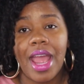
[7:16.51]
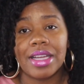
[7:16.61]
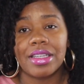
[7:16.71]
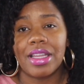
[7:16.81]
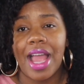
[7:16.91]

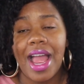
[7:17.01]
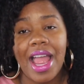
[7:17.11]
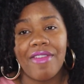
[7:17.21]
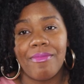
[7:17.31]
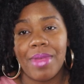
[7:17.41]
Actually, I
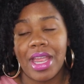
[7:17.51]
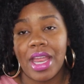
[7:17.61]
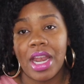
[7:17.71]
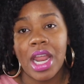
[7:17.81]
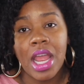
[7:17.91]
have
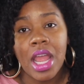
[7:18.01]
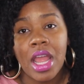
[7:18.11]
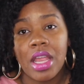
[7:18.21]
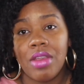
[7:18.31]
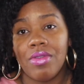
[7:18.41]
been,
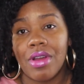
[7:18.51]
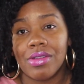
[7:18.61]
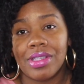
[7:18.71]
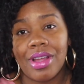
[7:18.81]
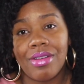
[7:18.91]

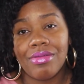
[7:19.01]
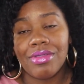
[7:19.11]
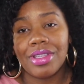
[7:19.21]
so